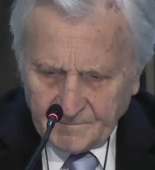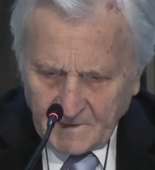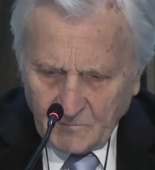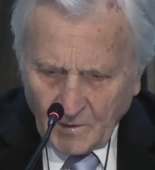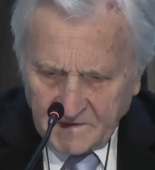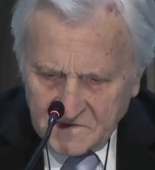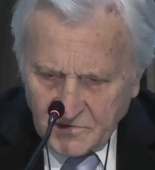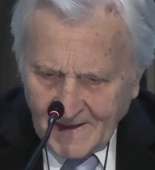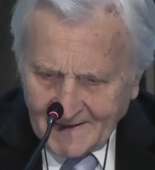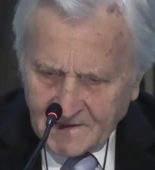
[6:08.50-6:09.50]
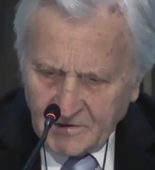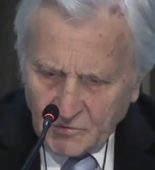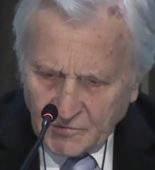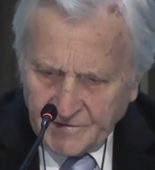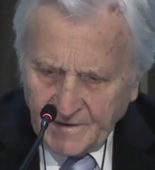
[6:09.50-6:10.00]
What is the
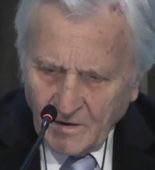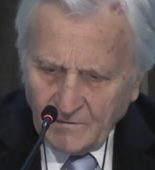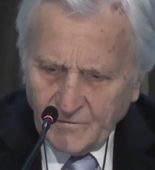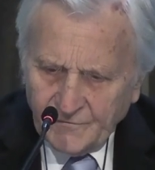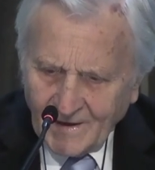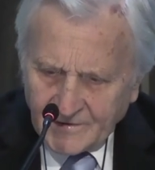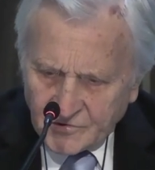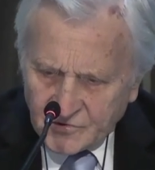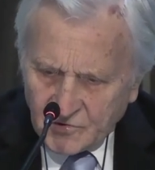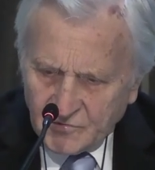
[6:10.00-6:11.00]
likelihood of a financial